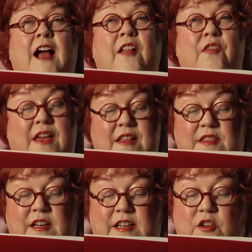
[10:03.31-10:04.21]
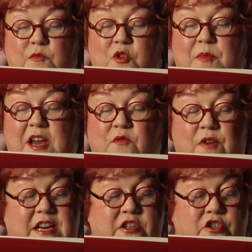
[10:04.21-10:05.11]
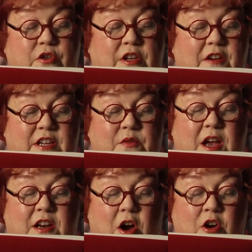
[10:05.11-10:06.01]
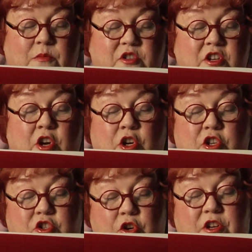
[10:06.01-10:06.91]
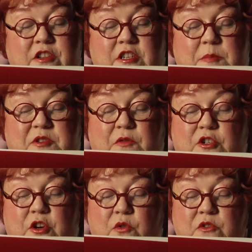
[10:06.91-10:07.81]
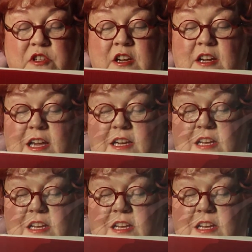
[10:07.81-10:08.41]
And then the little mermaid raised her lovely white arms, stood on the tips of her toes, and